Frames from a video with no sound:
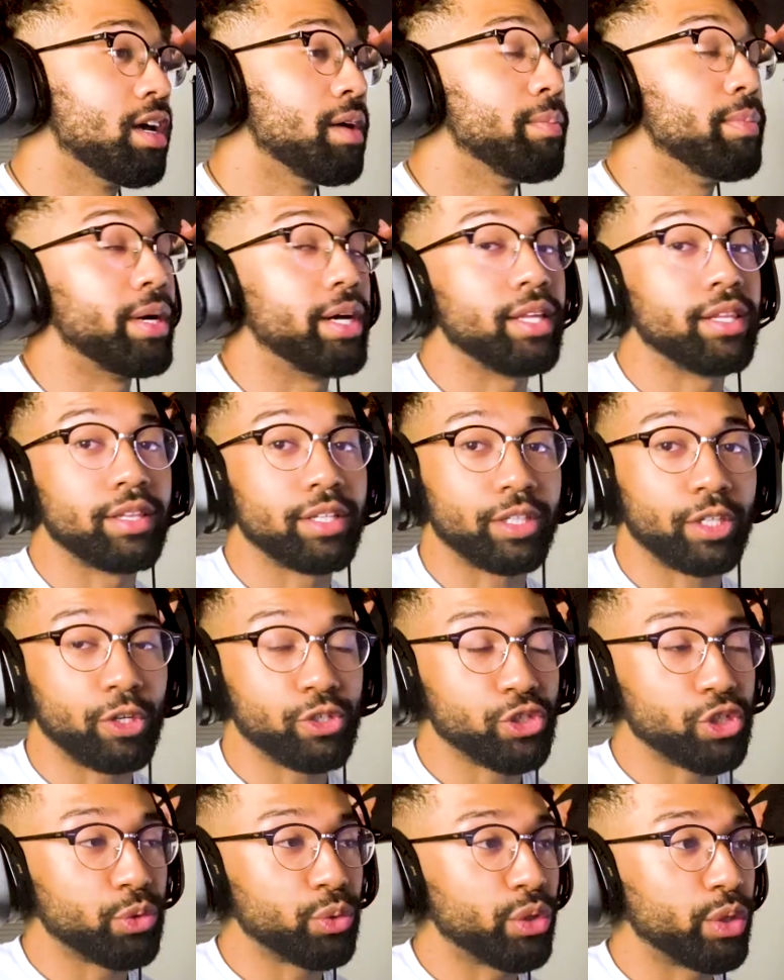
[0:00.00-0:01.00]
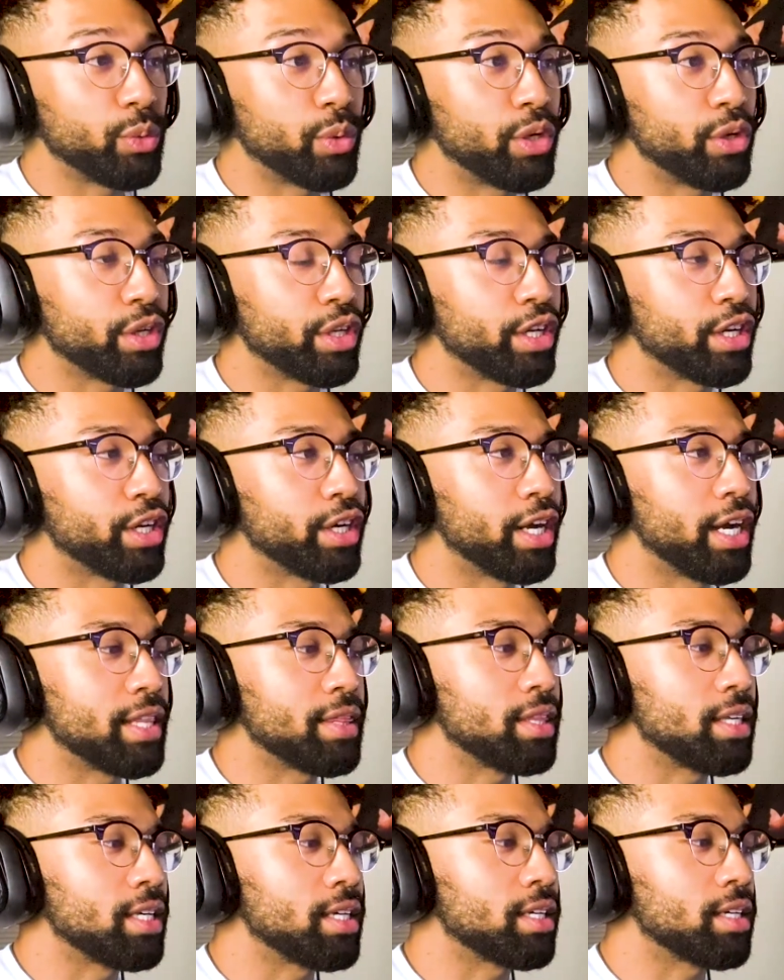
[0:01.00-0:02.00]
But the girls do really well here. I
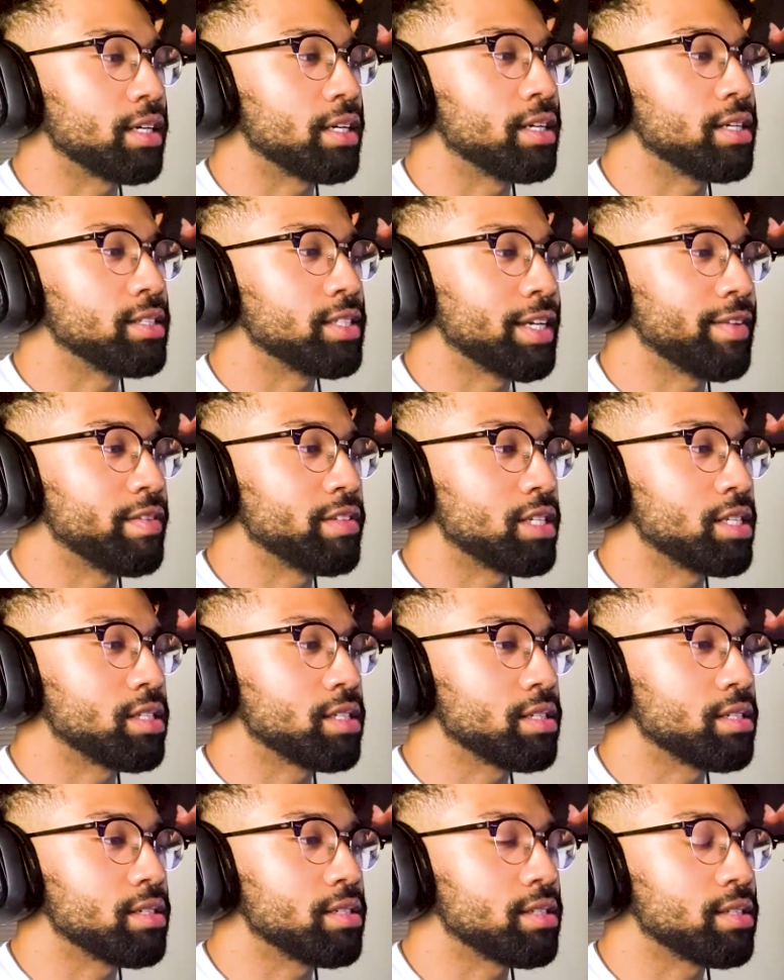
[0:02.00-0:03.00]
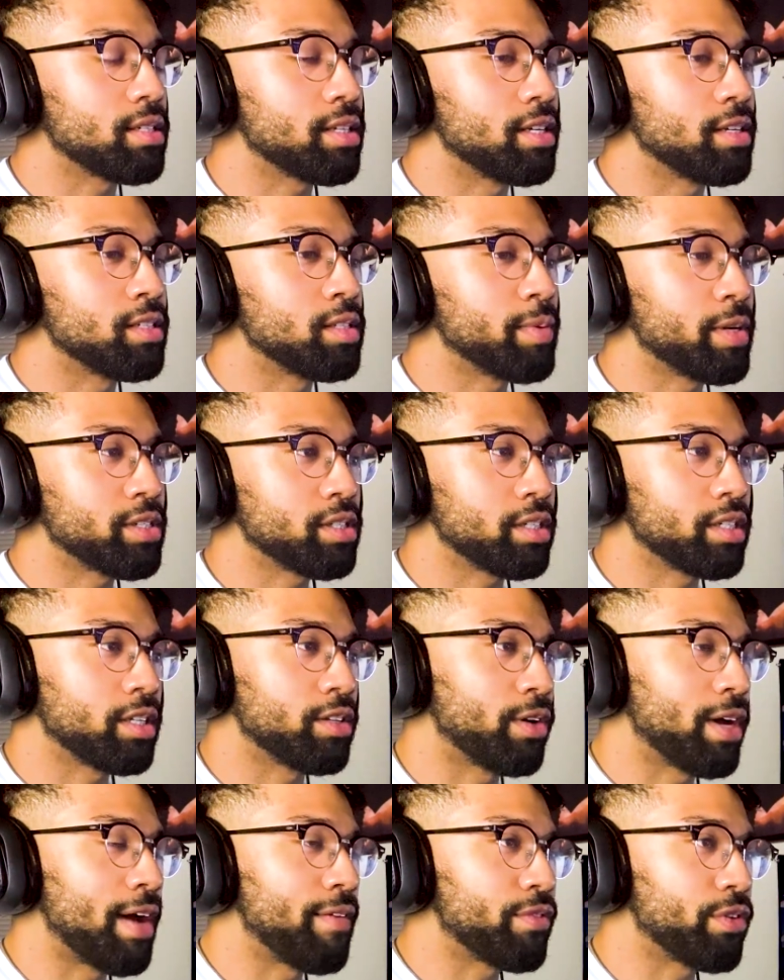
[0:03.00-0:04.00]
think uh, Seven Senses, uh, especially you
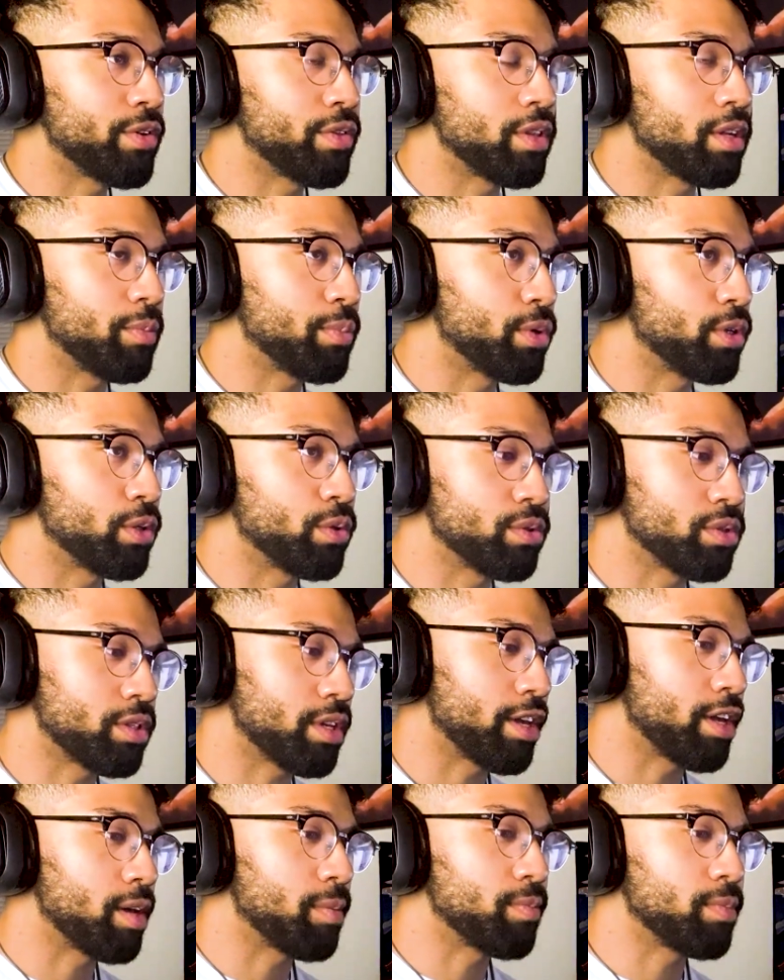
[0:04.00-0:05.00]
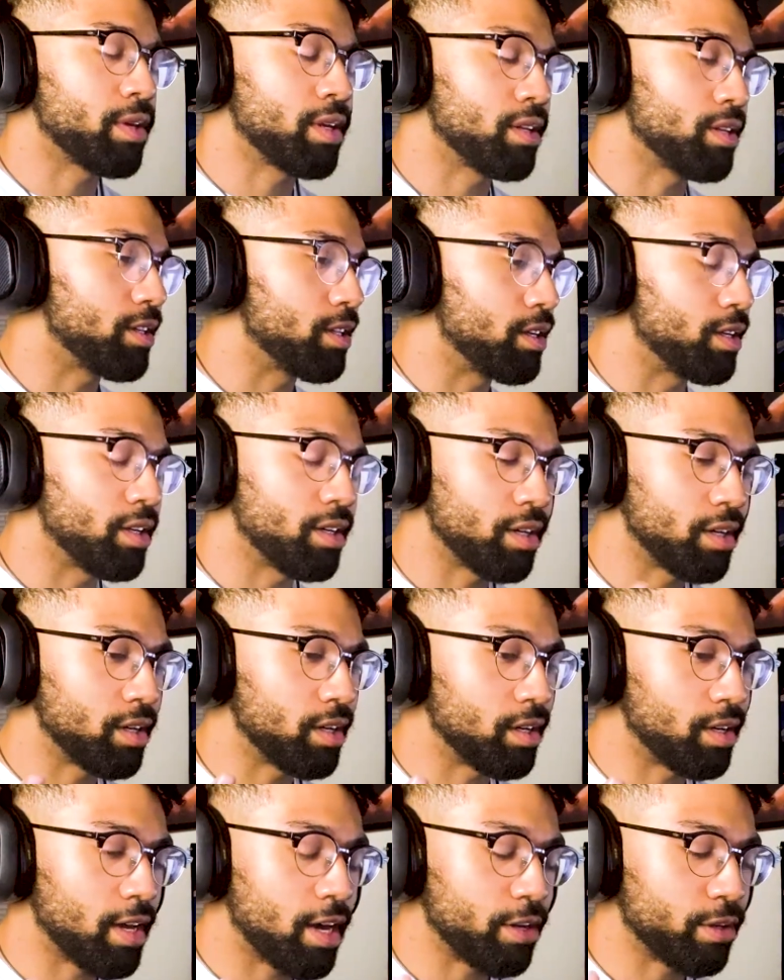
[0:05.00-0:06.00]
know after the produce camp and the
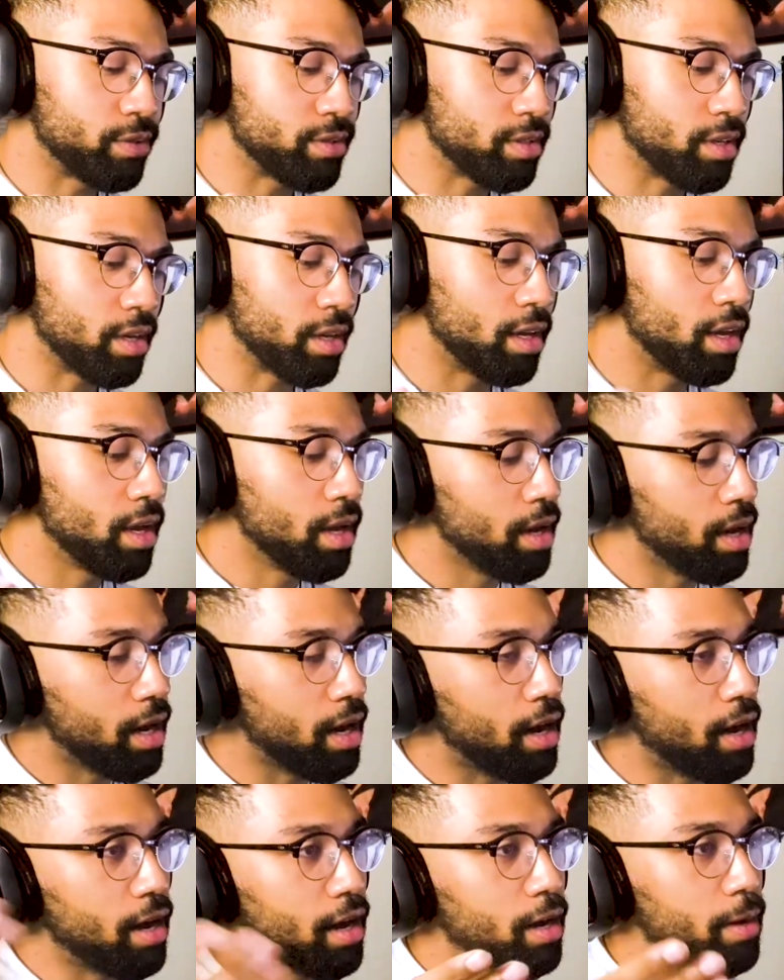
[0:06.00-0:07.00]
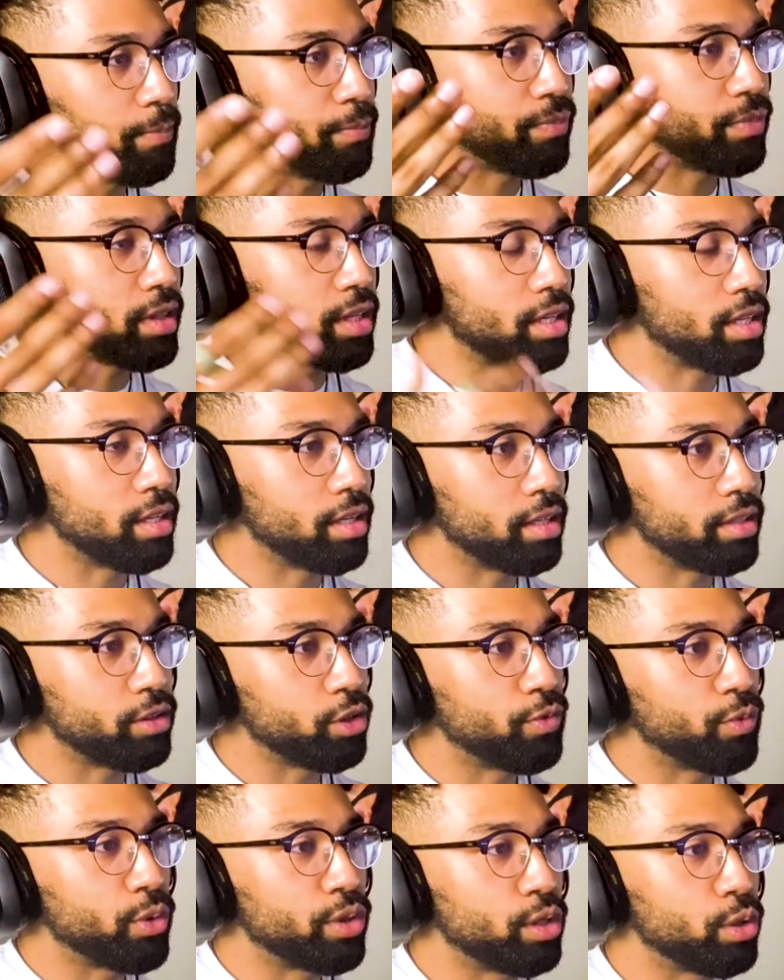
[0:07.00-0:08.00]
uh, how you say um, the
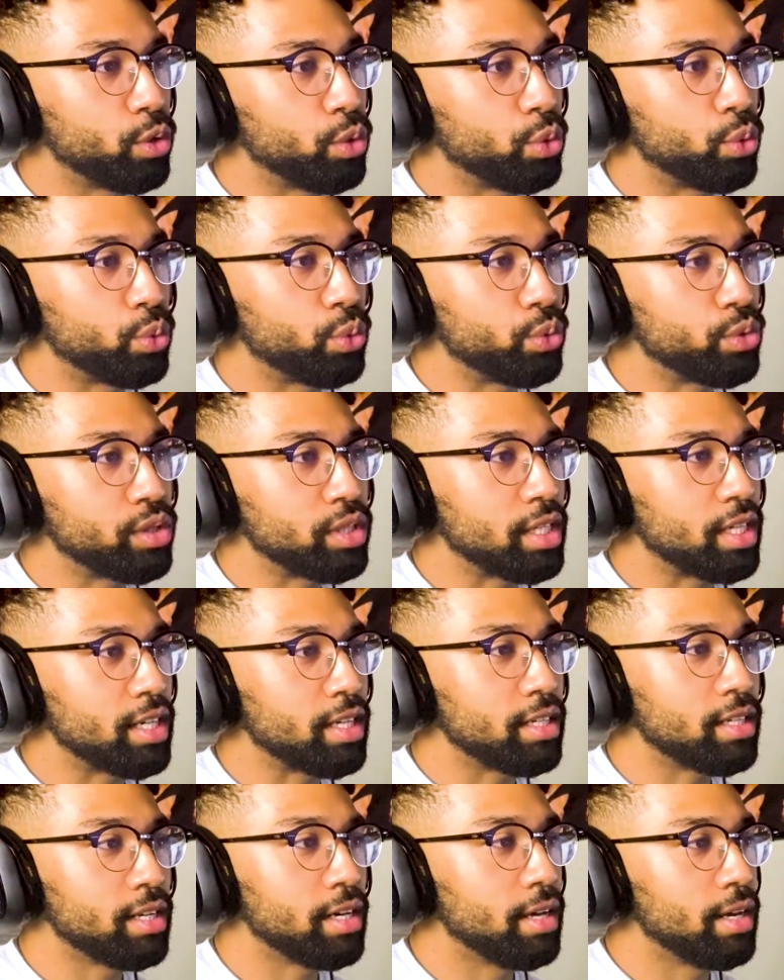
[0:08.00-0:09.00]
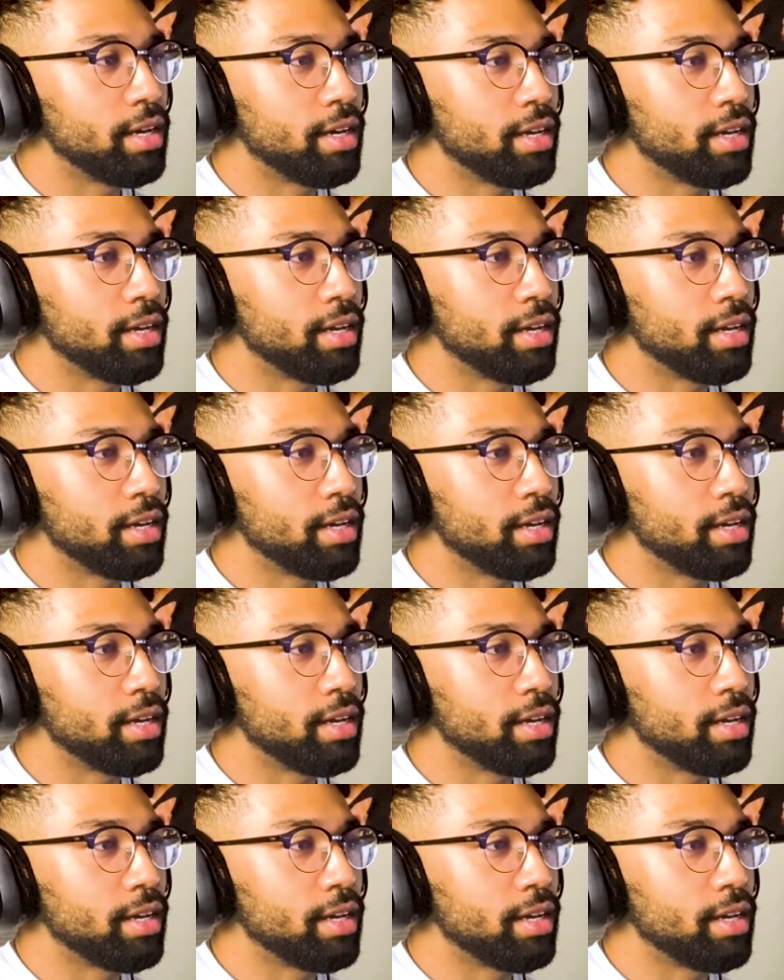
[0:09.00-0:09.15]
Youth with You scene